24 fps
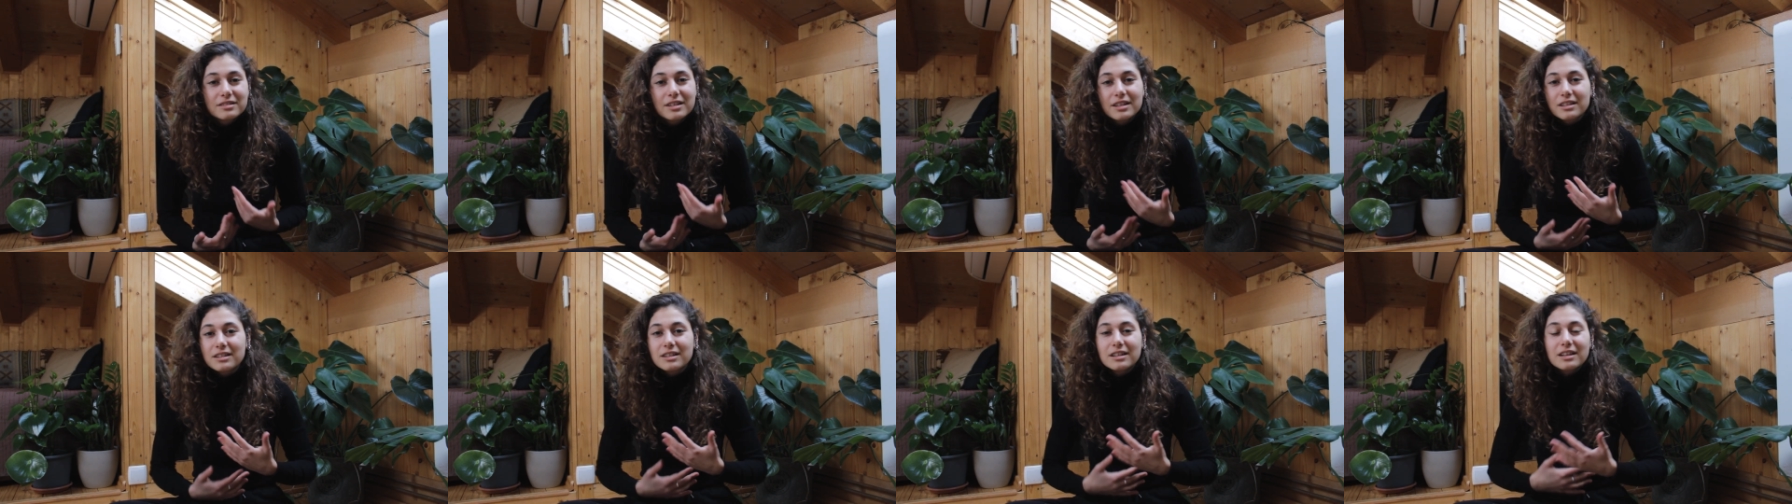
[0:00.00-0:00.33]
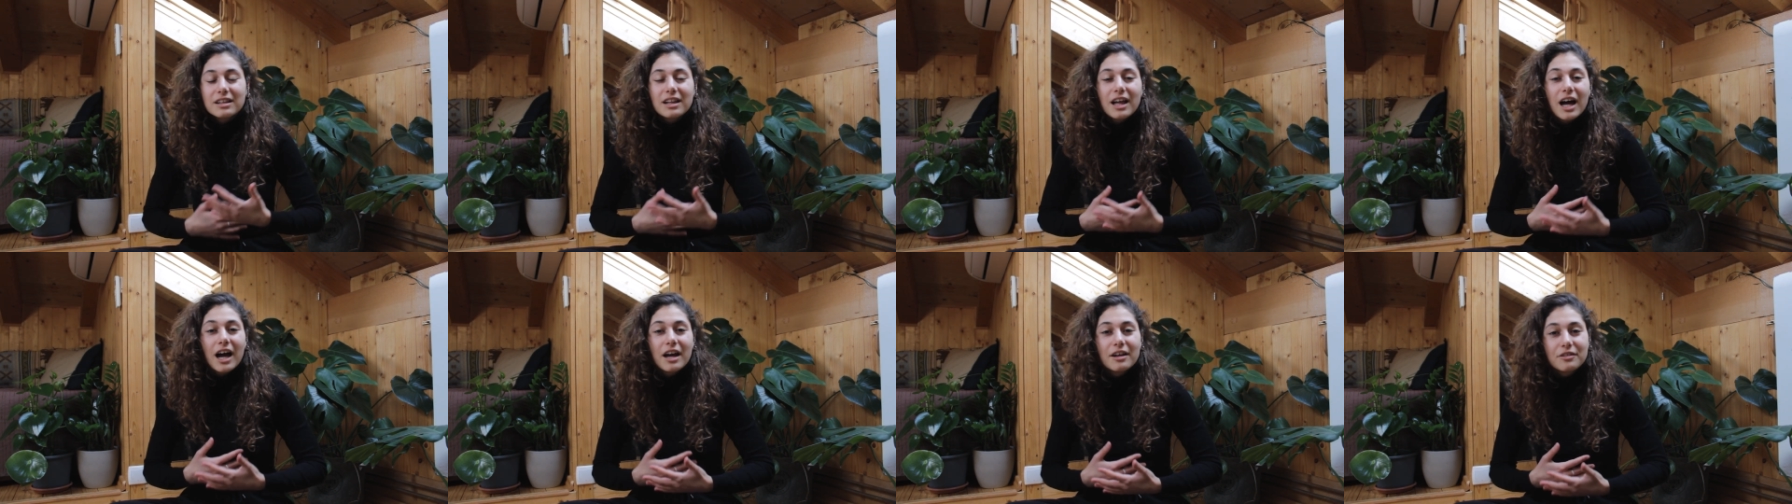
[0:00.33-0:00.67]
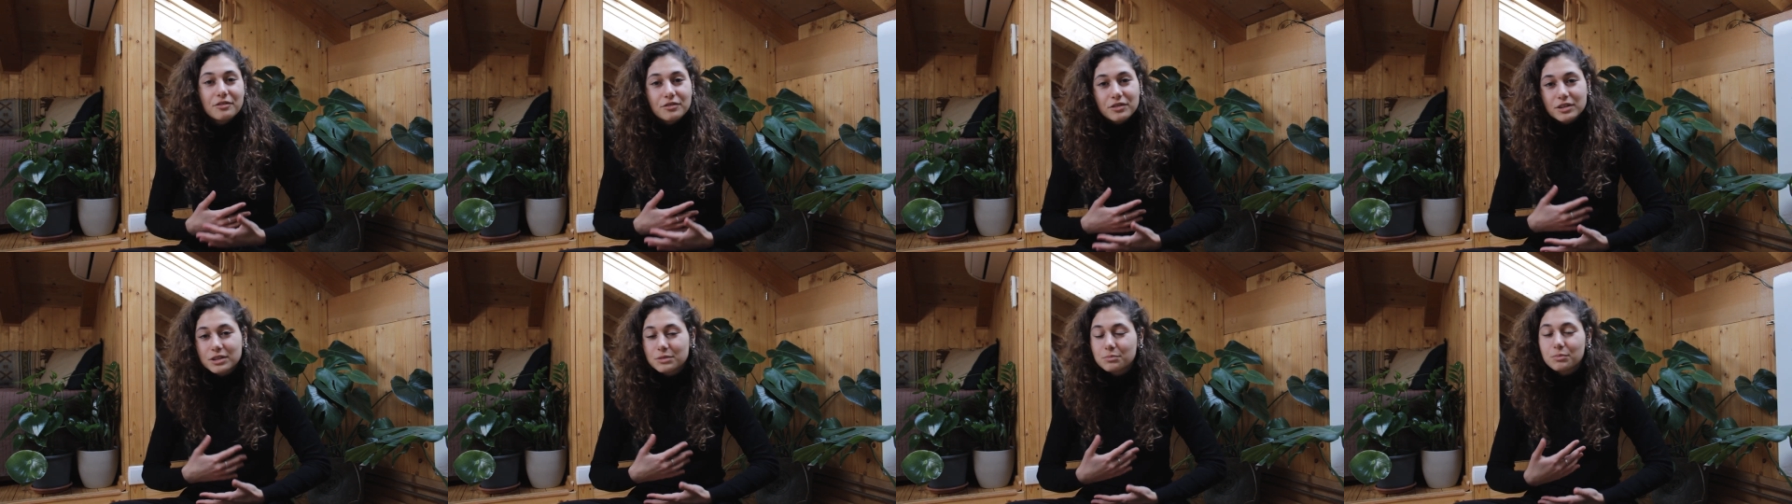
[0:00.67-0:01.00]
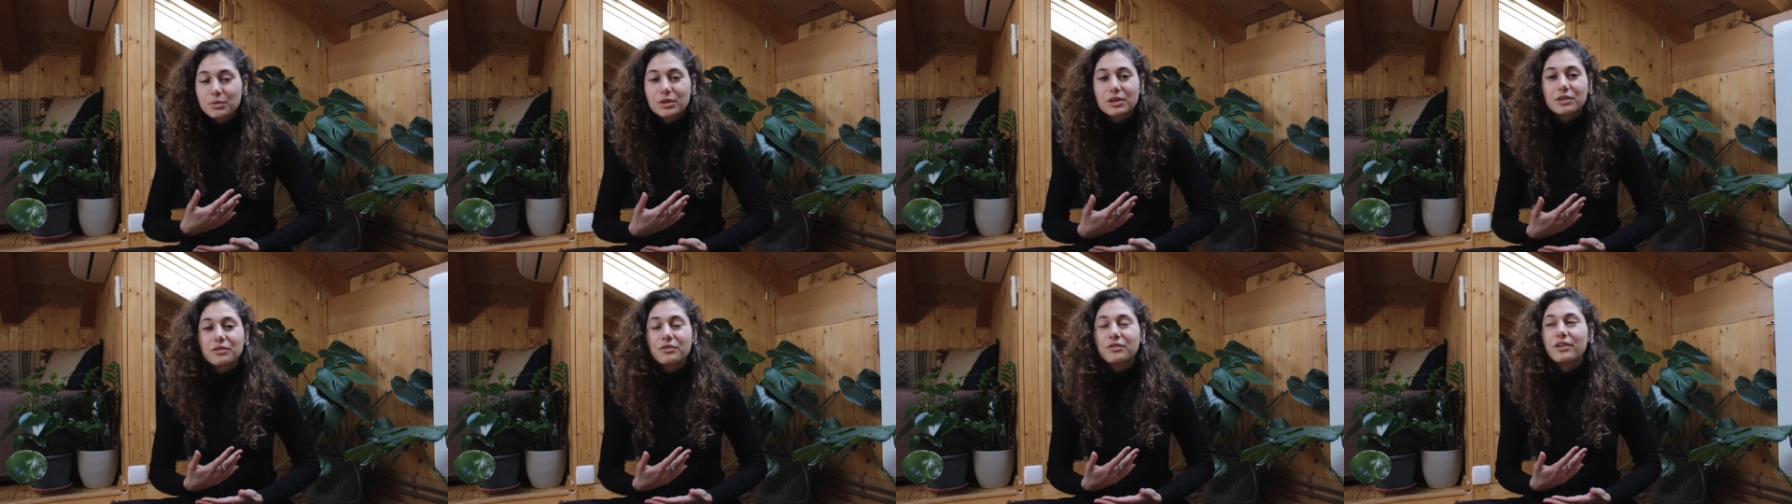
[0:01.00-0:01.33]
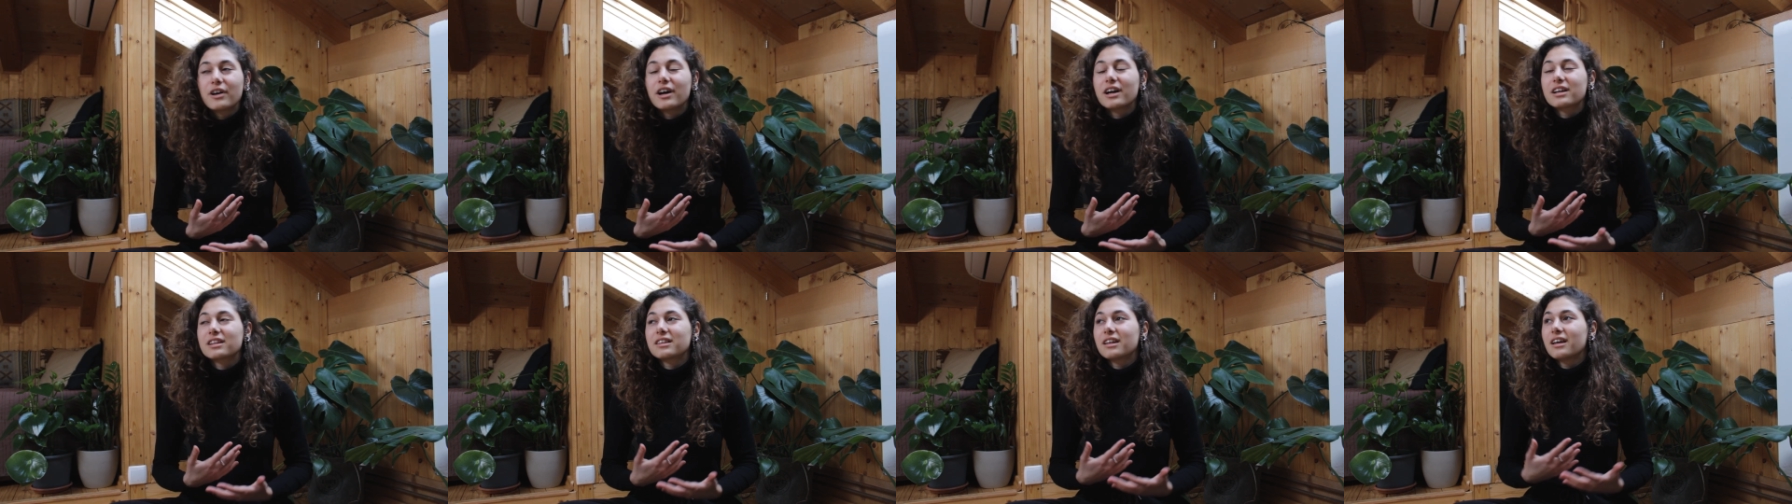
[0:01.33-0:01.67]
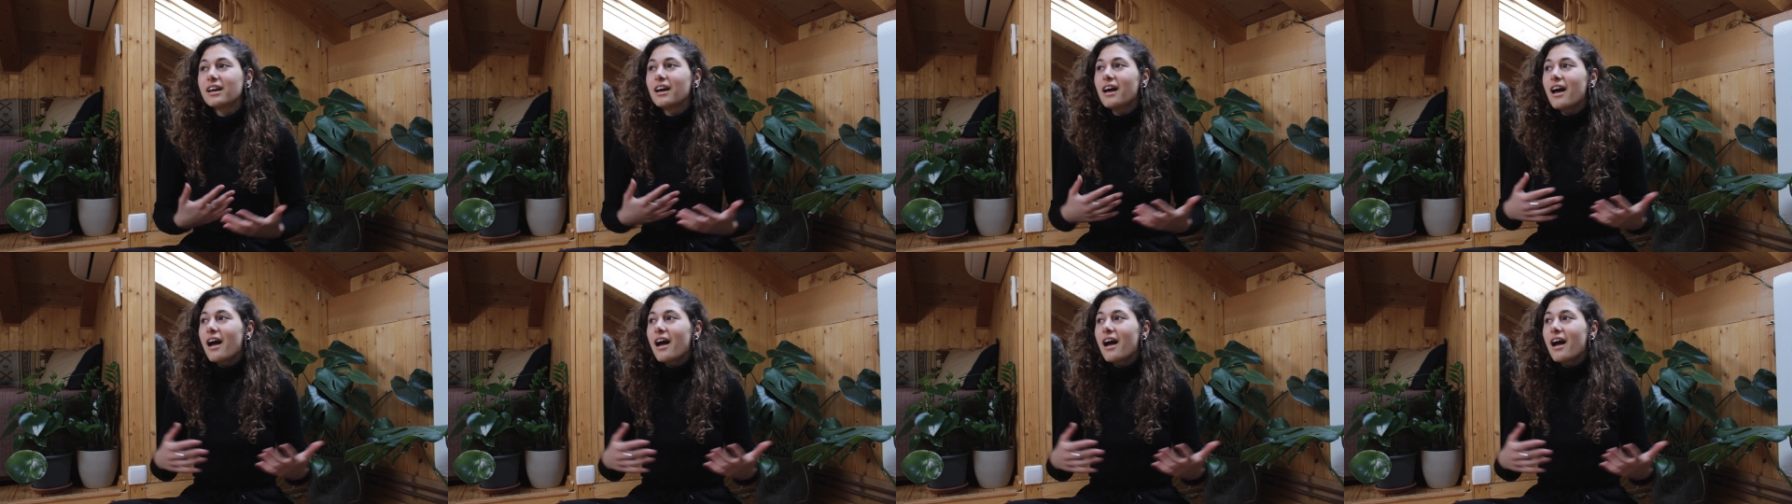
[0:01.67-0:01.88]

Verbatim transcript: that the life is perfect,